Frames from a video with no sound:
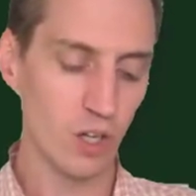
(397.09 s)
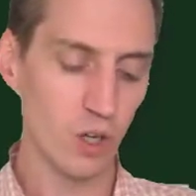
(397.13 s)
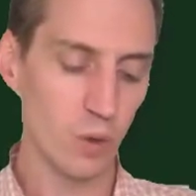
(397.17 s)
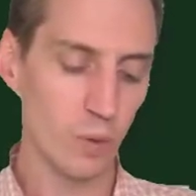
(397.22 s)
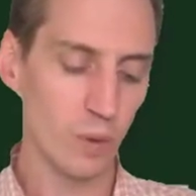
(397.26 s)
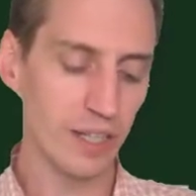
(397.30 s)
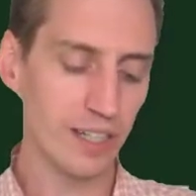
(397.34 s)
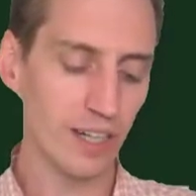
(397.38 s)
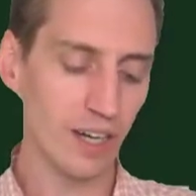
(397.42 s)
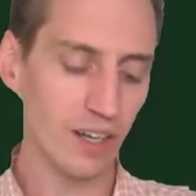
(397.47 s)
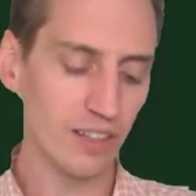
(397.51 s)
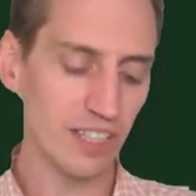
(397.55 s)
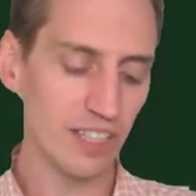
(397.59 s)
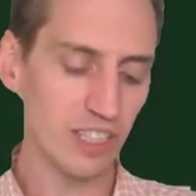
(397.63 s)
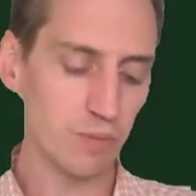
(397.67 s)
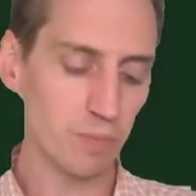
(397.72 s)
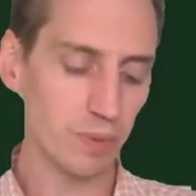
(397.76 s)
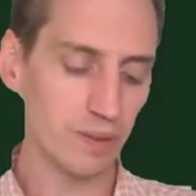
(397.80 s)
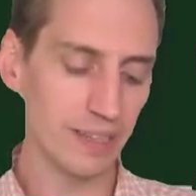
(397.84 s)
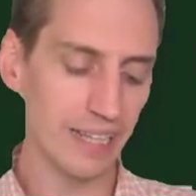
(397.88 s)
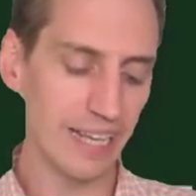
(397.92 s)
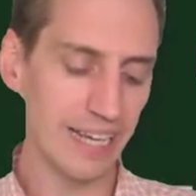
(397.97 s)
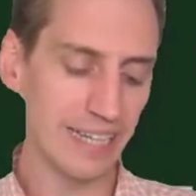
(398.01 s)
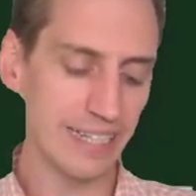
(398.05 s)
We call this
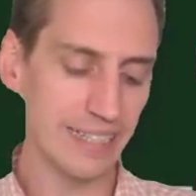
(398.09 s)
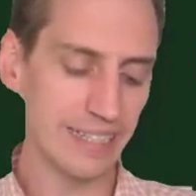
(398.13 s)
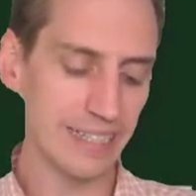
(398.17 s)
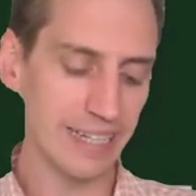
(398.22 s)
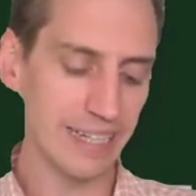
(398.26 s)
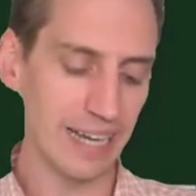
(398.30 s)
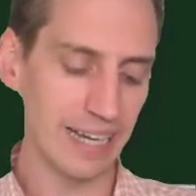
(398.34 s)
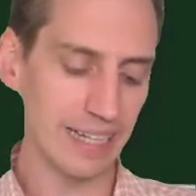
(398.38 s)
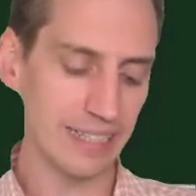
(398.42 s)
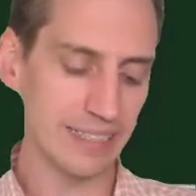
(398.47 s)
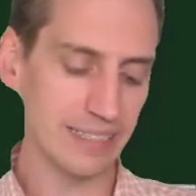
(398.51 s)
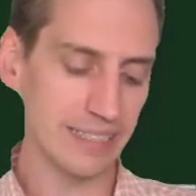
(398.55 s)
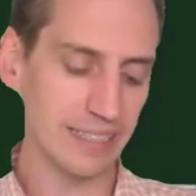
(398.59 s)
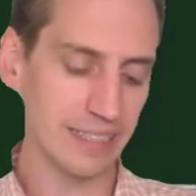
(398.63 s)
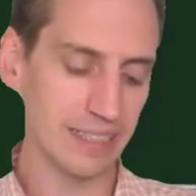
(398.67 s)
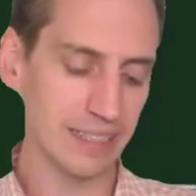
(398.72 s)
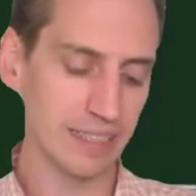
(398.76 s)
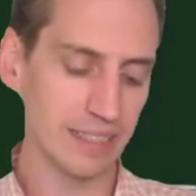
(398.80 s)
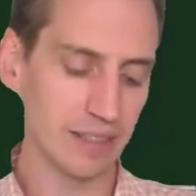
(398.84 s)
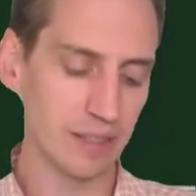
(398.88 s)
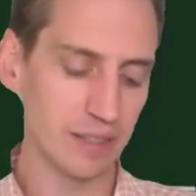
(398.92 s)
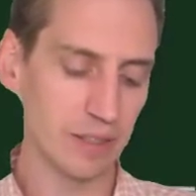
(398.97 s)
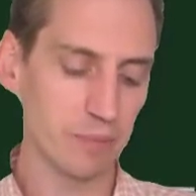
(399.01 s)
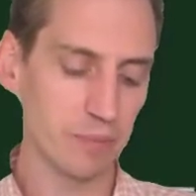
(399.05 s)
plain text,
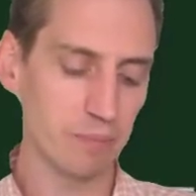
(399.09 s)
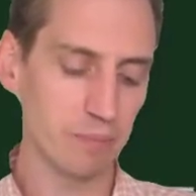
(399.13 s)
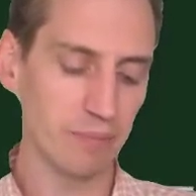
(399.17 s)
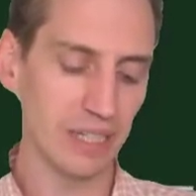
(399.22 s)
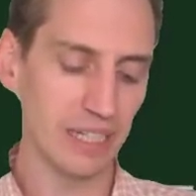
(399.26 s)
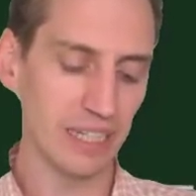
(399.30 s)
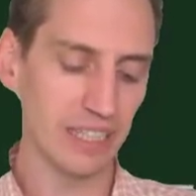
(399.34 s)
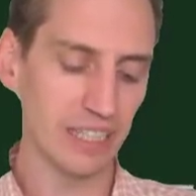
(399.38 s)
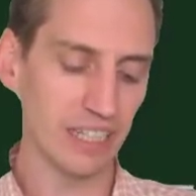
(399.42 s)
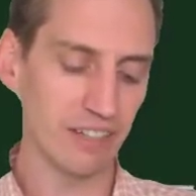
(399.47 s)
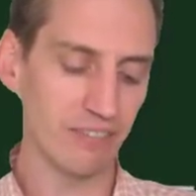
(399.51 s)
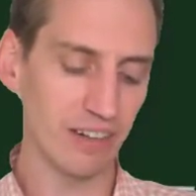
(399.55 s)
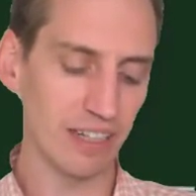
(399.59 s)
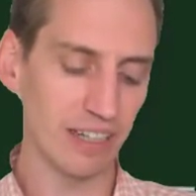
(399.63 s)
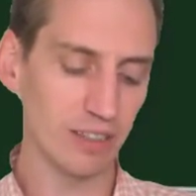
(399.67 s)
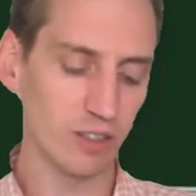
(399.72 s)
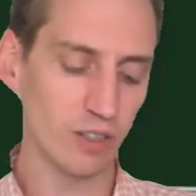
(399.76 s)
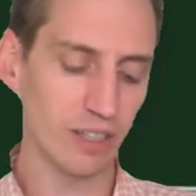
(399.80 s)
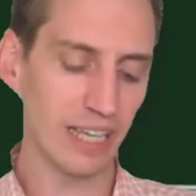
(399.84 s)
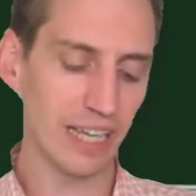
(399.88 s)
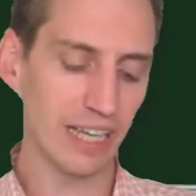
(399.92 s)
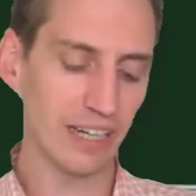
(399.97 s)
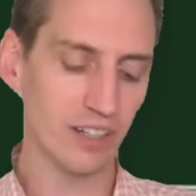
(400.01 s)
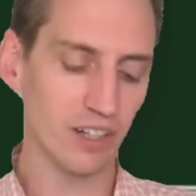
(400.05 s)
meaning that if I
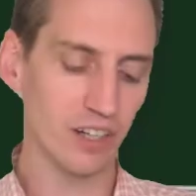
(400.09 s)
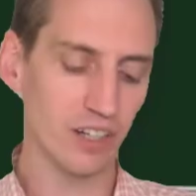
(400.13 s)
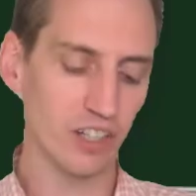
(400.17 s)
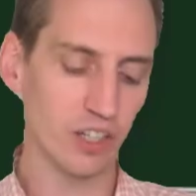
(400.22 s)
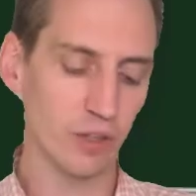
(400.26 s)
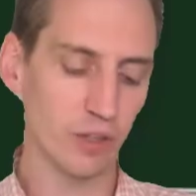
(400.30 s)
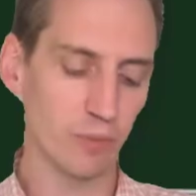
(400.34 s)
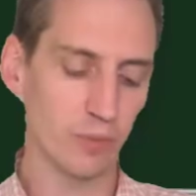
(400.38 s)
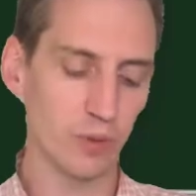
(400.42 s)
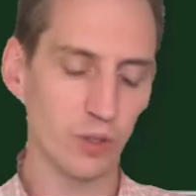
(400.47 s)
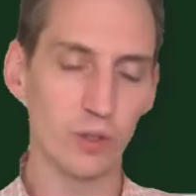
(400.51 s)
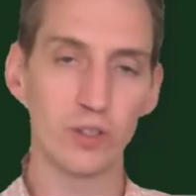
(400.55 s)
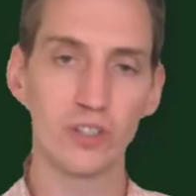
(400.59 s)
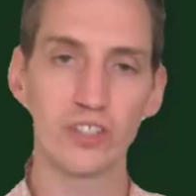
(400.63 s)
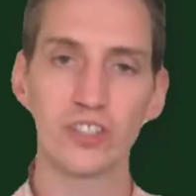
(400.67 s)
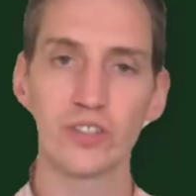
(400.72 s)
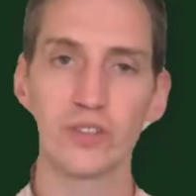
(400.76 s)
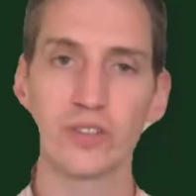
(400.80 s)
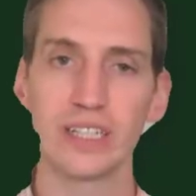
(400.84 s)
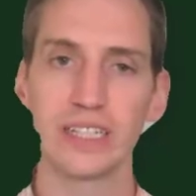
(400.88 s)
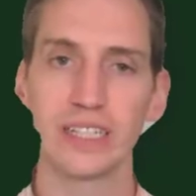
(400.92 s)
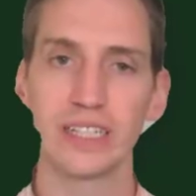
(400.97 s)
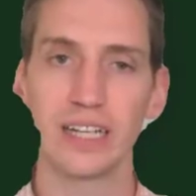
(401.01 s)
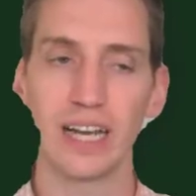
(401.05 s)
look at it on a computer
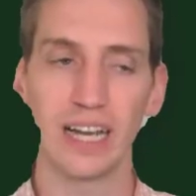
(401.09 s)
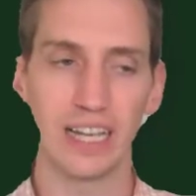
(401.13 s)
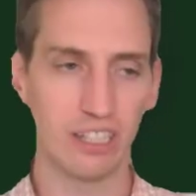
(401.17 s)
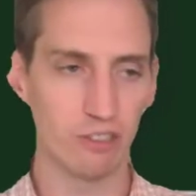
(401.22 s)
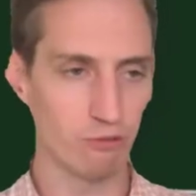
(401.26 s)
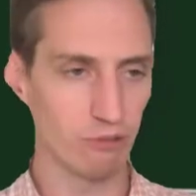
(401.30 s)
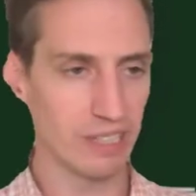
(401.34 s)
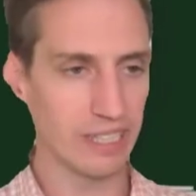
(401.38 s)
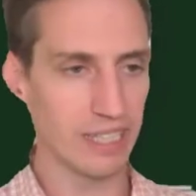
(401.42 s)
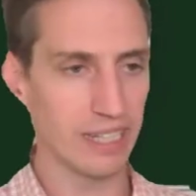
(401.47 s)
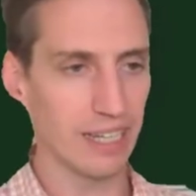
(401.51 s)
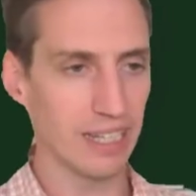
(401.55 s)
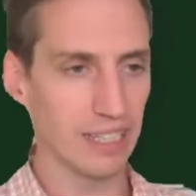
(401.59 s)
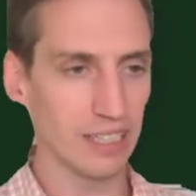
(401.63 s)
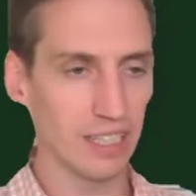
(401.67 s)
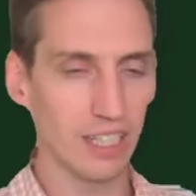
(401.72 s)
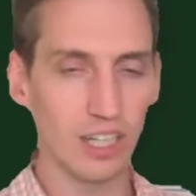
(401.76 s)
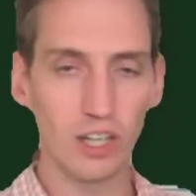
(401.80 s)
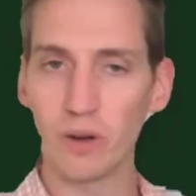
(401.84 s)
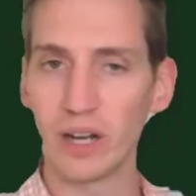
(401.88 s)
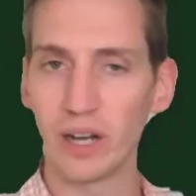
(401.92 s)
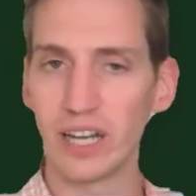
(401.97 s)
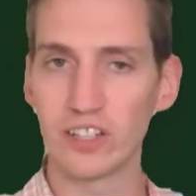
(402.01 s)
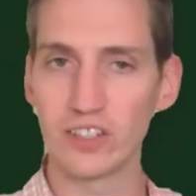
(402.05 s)
screen, I can read it
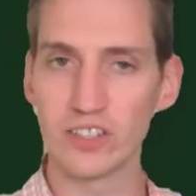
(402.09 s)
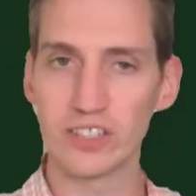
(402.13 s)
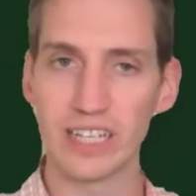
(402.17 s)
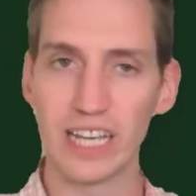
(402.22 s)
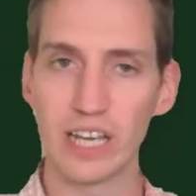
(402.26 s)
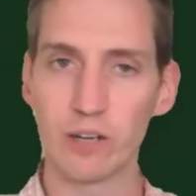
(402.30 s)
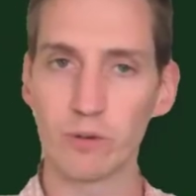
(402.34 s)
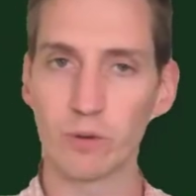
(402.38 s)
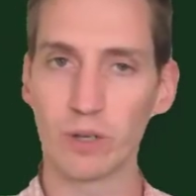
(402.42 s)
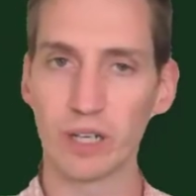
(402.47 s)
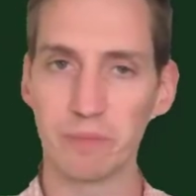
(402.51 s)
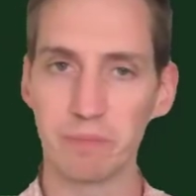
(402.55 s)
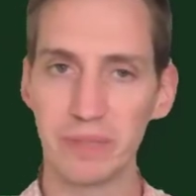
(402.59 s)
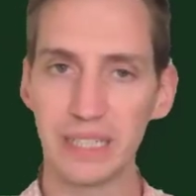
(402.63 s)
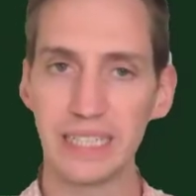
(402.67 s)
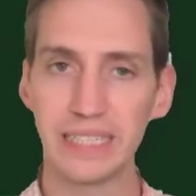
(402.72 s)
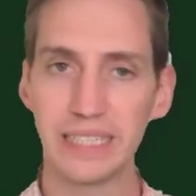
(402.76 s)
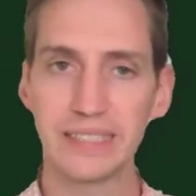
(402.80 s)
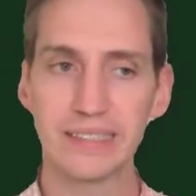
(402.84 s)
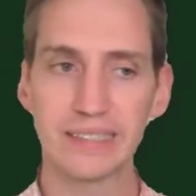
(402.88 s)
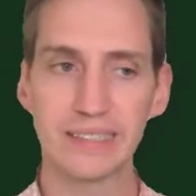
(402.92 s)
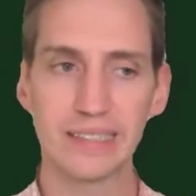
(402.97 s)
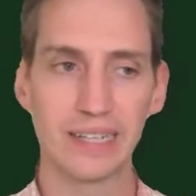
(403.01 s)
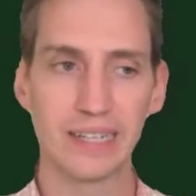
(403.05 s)
hello, I understand what it
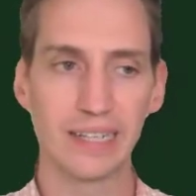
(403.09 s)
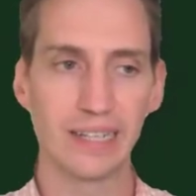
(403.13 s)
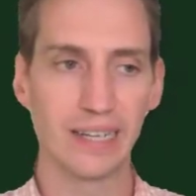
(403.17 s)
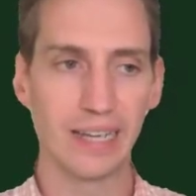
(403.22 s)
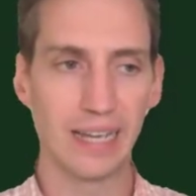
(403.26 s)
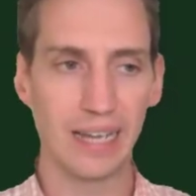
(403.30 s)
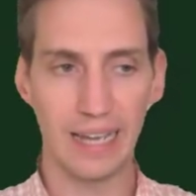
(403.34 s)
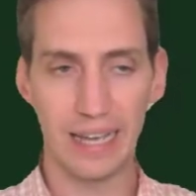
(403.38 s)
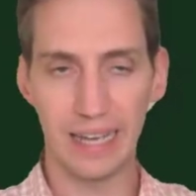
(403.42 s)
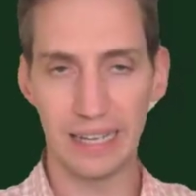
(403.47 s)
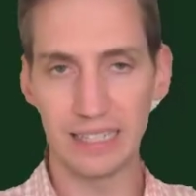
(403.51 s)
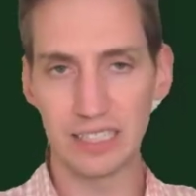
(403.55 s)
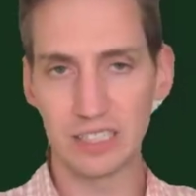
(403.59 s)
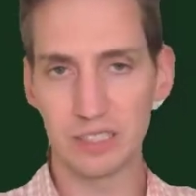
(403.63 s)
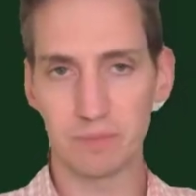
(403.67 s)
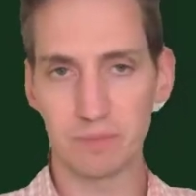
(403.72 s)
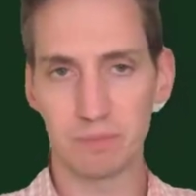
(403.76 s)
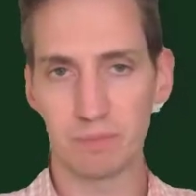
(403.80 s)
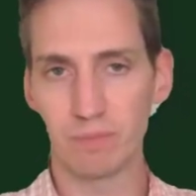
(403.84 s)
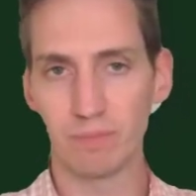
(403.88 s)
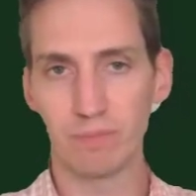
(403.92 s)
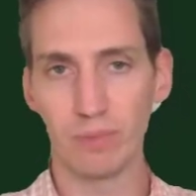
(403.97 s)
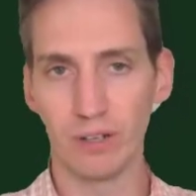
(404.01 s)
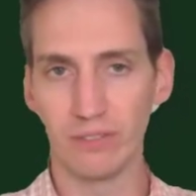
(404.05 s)
means, and it's
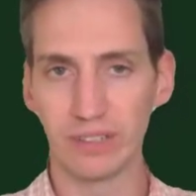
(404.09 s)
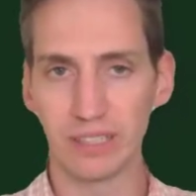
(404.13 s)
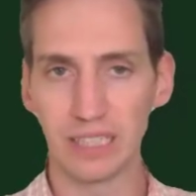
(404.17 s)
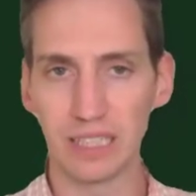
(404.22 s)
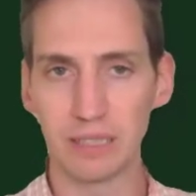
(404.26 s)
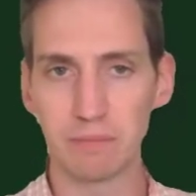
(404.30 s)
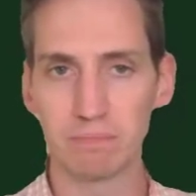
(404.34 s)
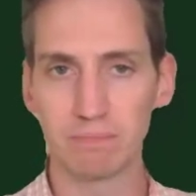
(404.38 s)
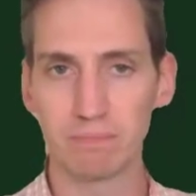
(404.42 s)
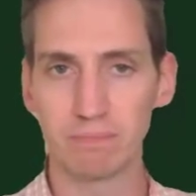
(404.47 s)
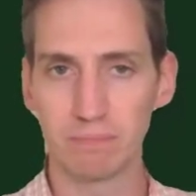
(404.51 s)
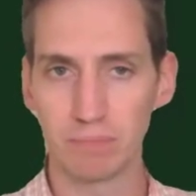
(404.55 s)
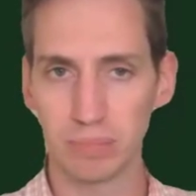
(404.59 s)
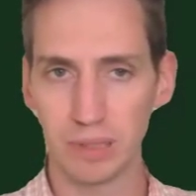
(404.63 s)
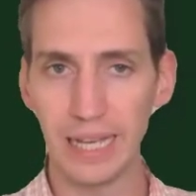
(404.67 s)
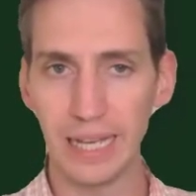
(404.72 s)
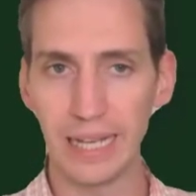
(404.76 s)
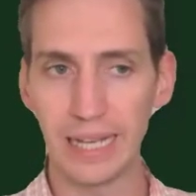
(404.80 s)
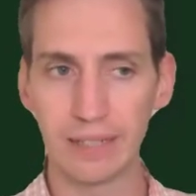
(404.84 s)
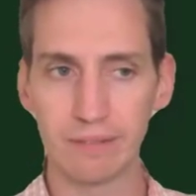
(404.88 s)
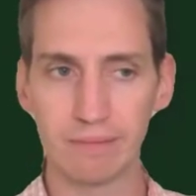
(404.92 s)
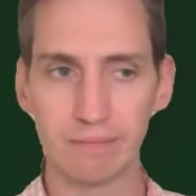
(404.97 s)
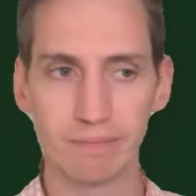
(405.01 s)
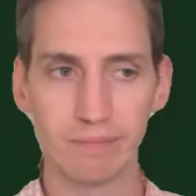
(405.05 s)
perfectly
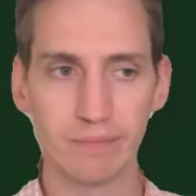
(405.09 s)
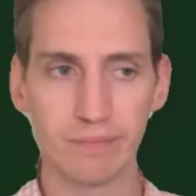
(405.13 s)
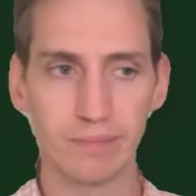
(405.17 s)
plain.